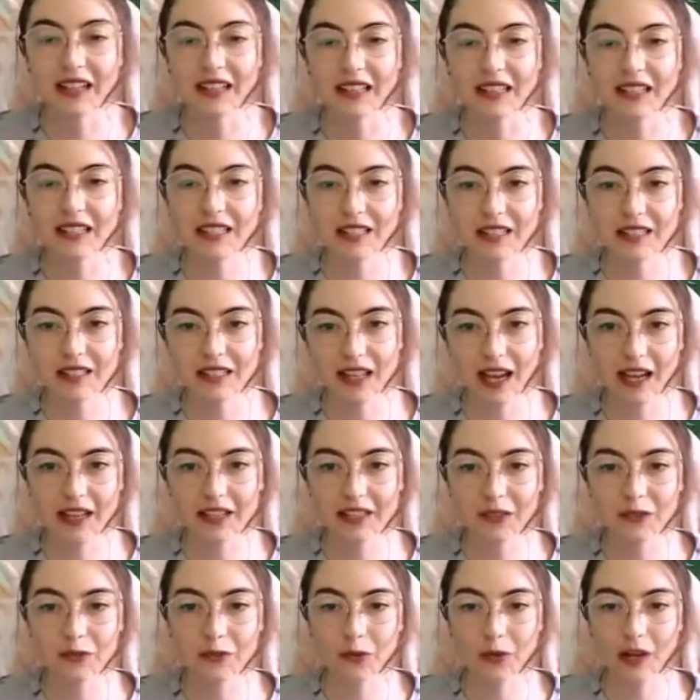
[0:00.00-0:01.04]
this is
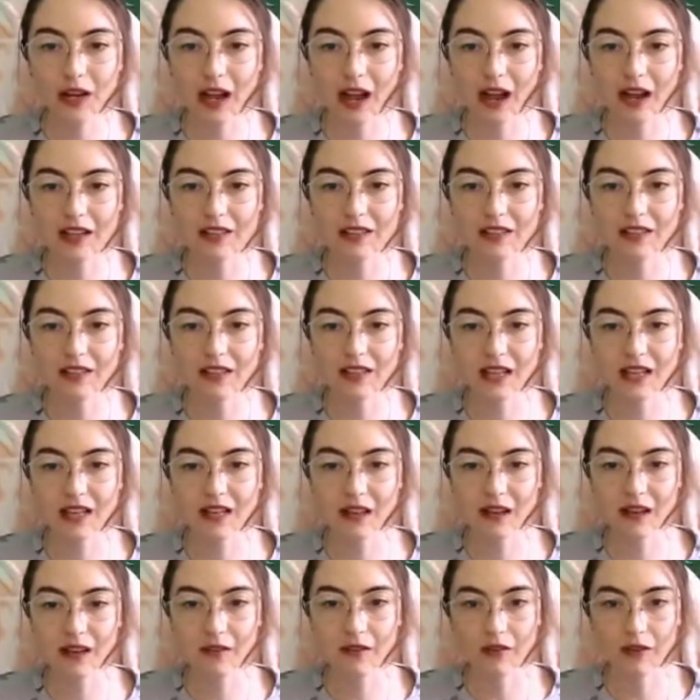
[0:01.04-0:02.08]
kind of what I think of a